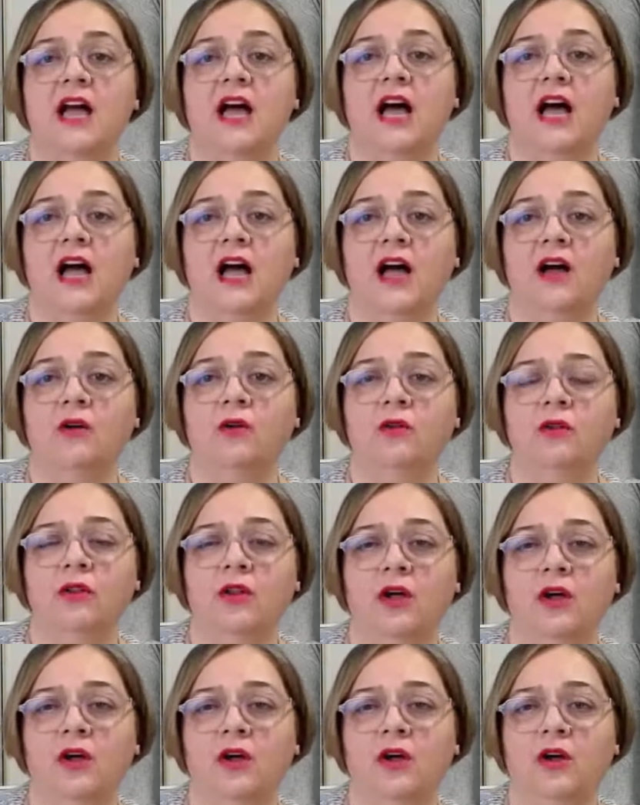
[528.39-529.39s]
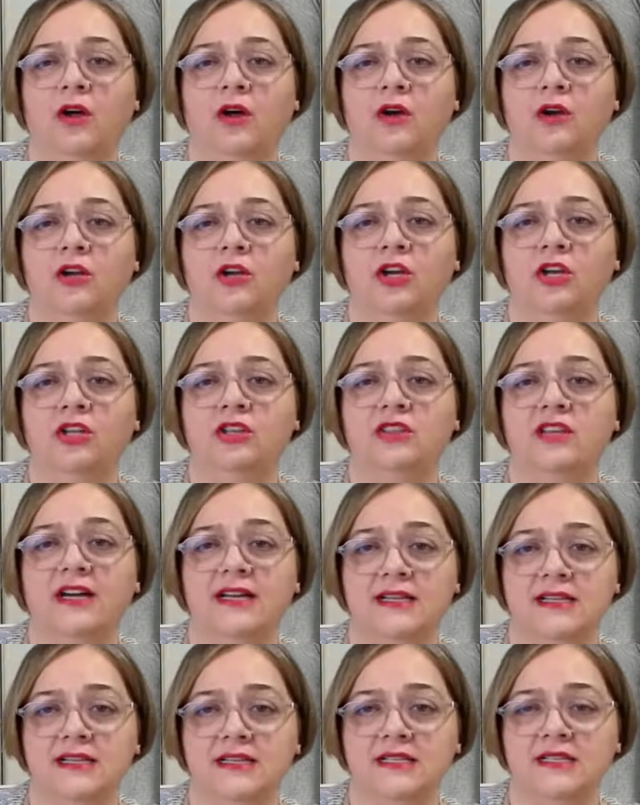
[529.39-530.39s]
How long
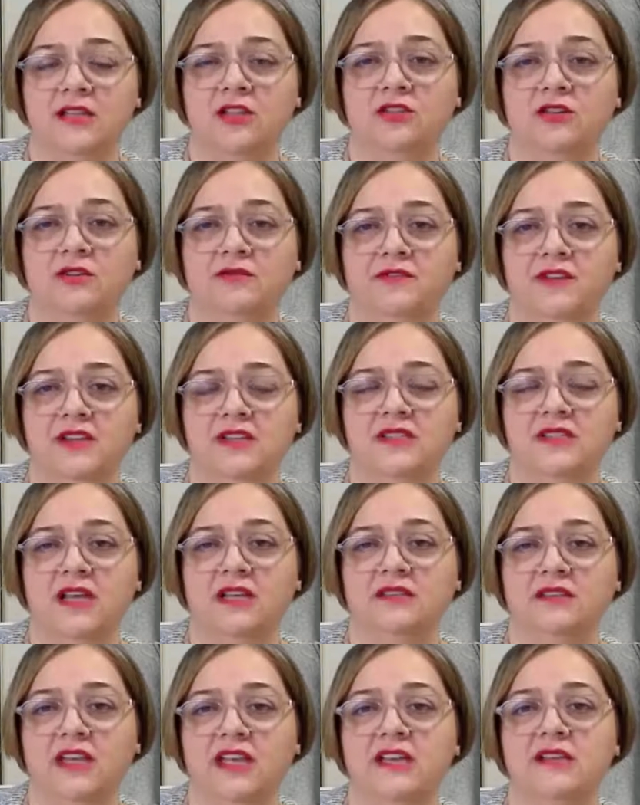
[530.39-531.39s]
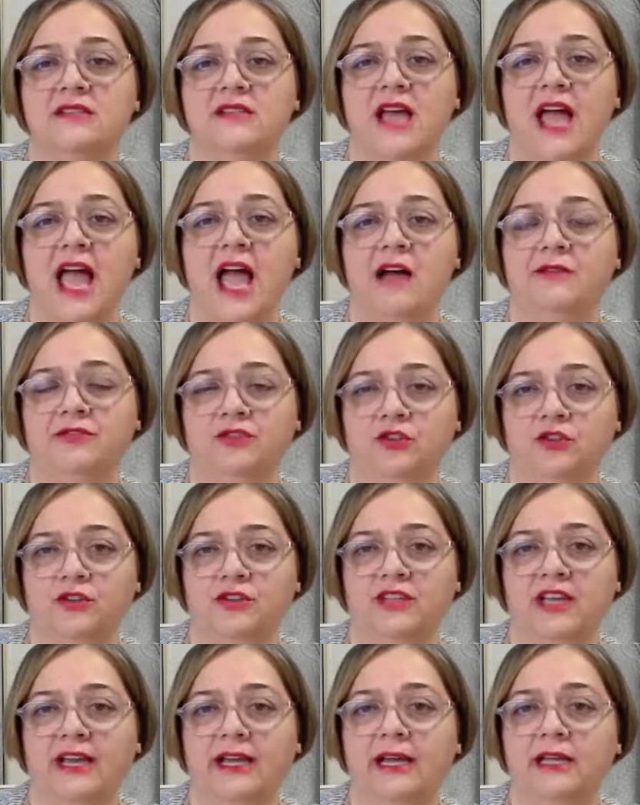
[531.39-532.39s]
does the visa takes
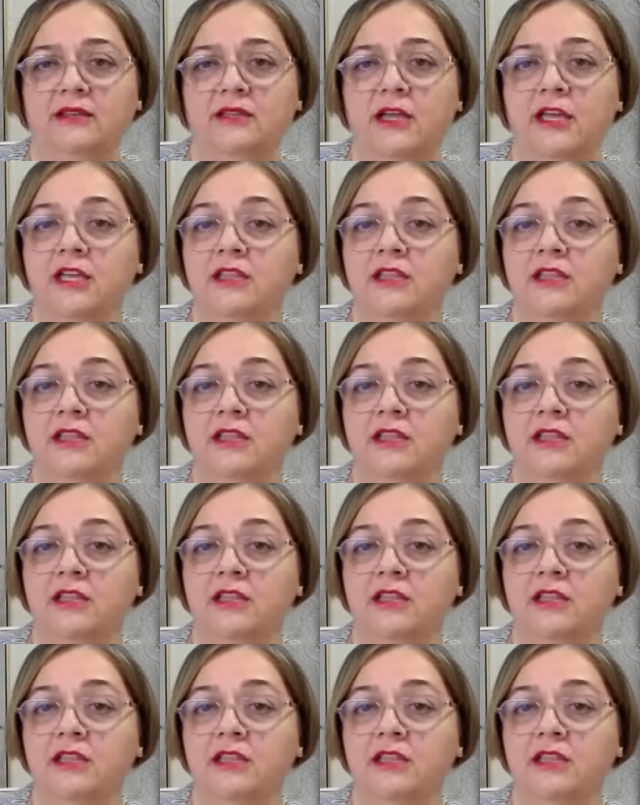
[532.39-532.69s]
after that?